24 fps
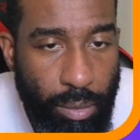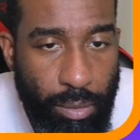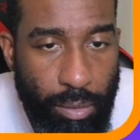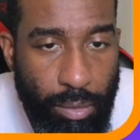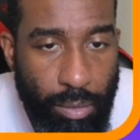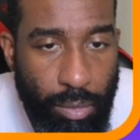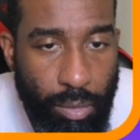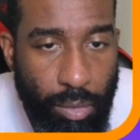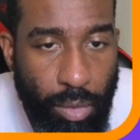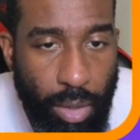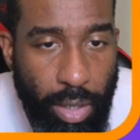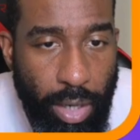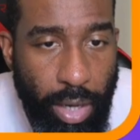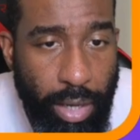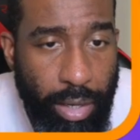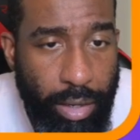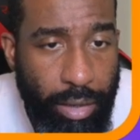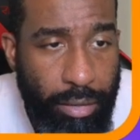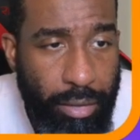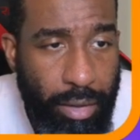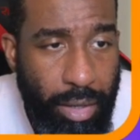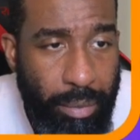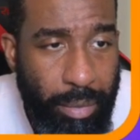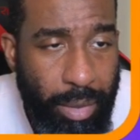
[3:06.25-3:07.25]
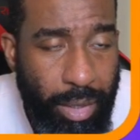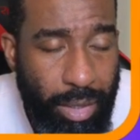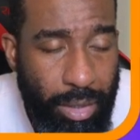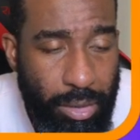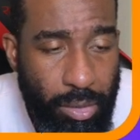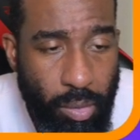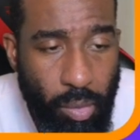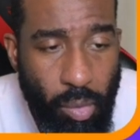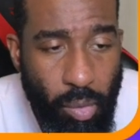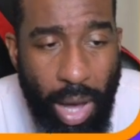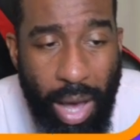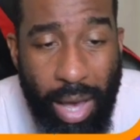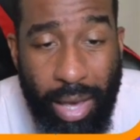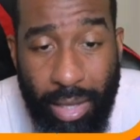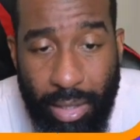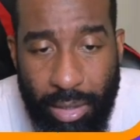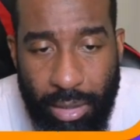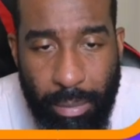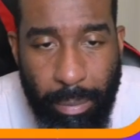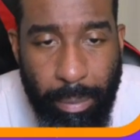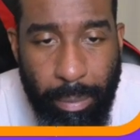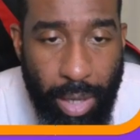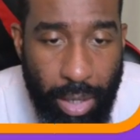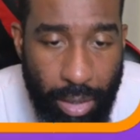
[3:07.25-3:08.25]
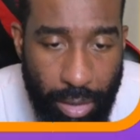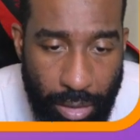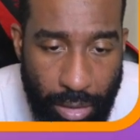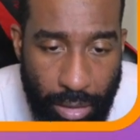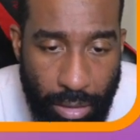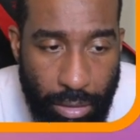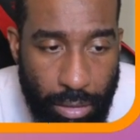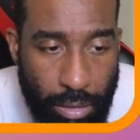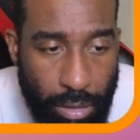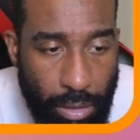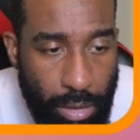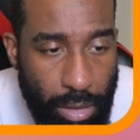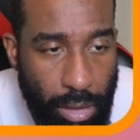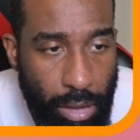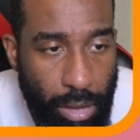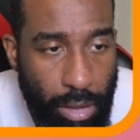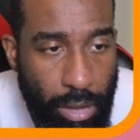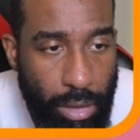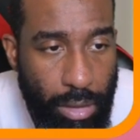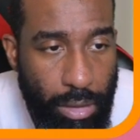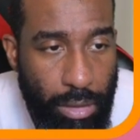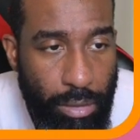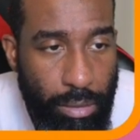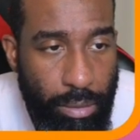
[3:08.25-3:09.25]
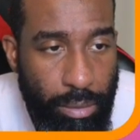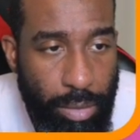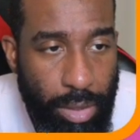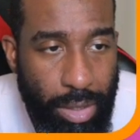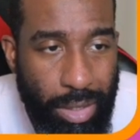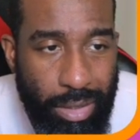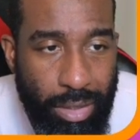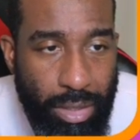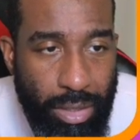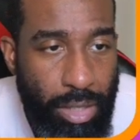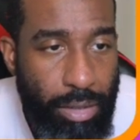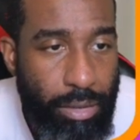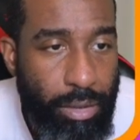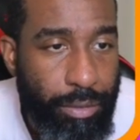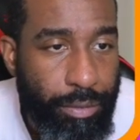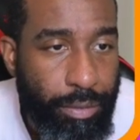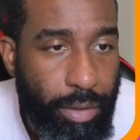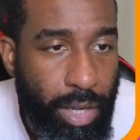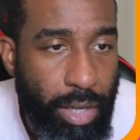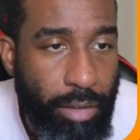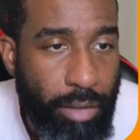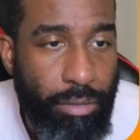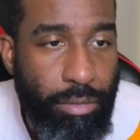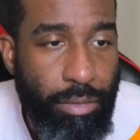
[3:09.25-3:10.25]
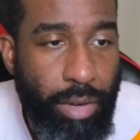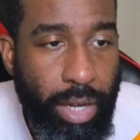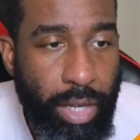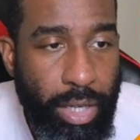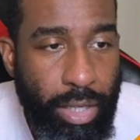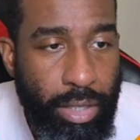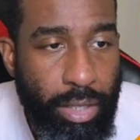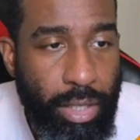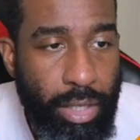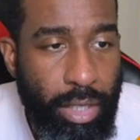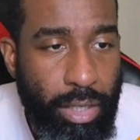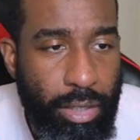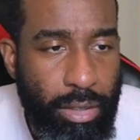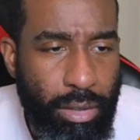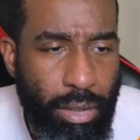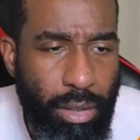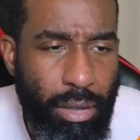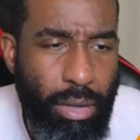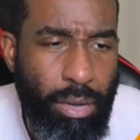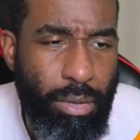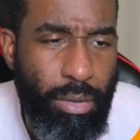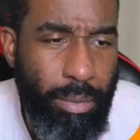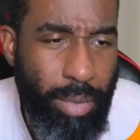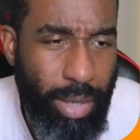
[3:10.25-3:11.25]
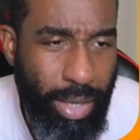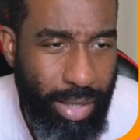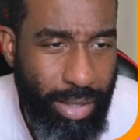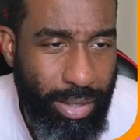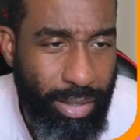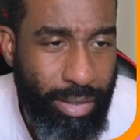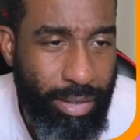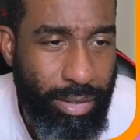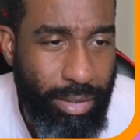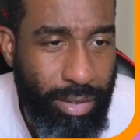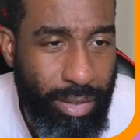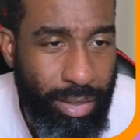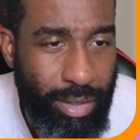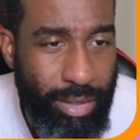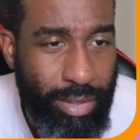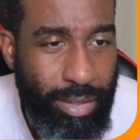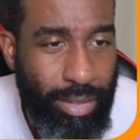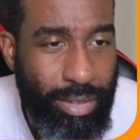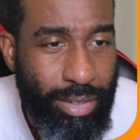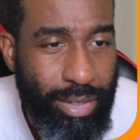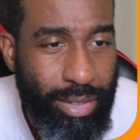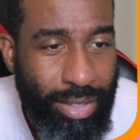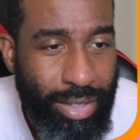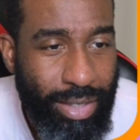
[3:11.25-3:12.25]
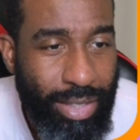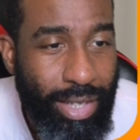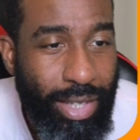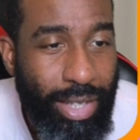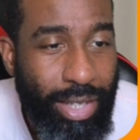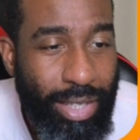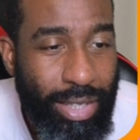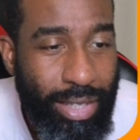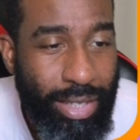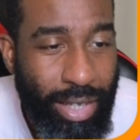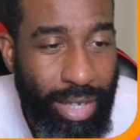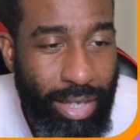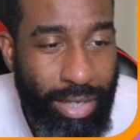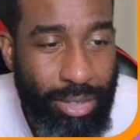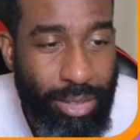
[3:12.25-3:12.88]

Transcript: what Ideogram is, why it's better. Because even if I recognize, oh my goodness, that is